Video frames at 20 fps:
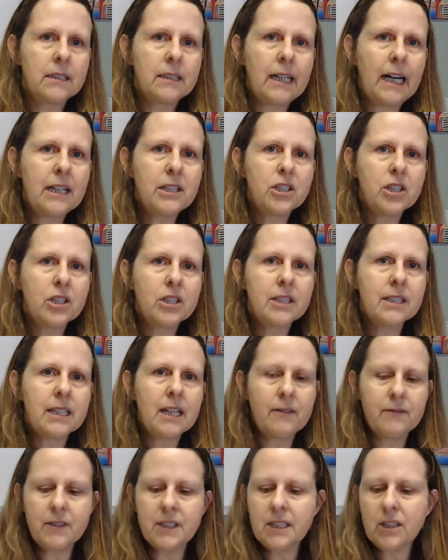I shouldn't
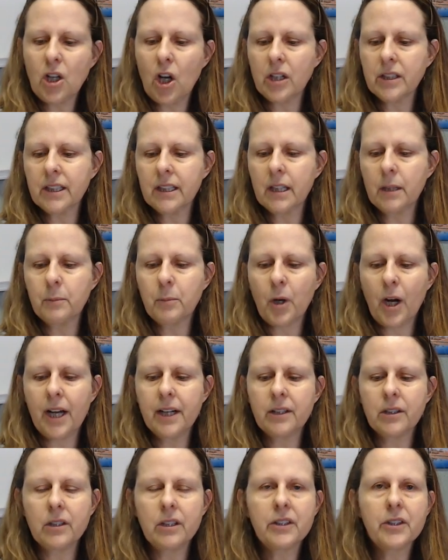have called it a
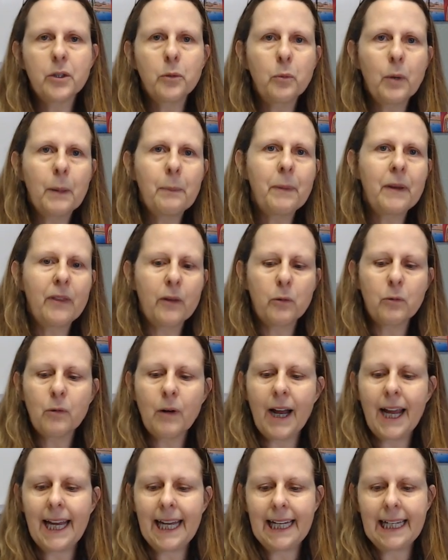bridle. The whip and the
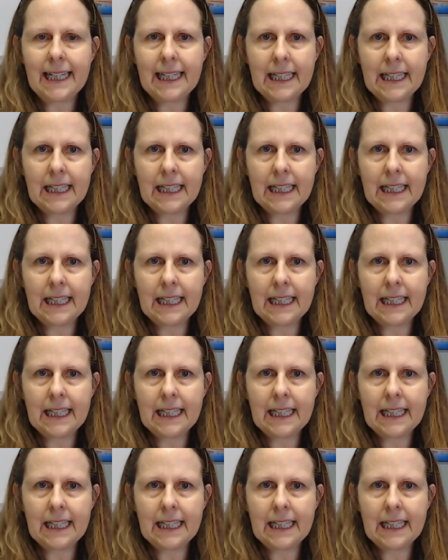rein